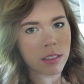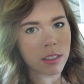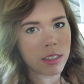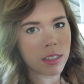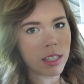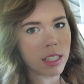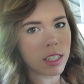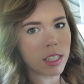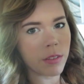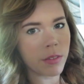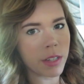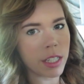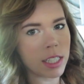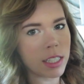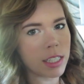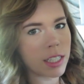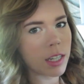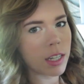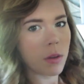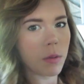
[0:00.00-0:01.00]

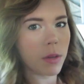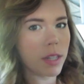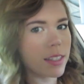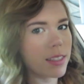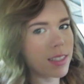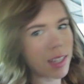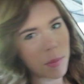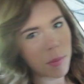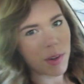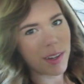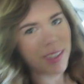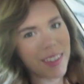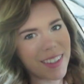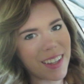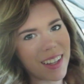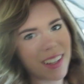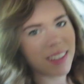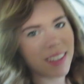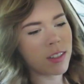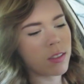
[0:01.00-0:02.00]
It's like a really summery
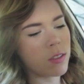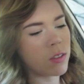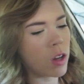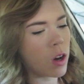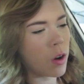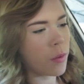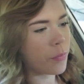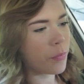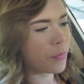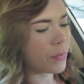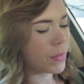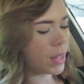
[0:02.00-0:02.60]
scent, so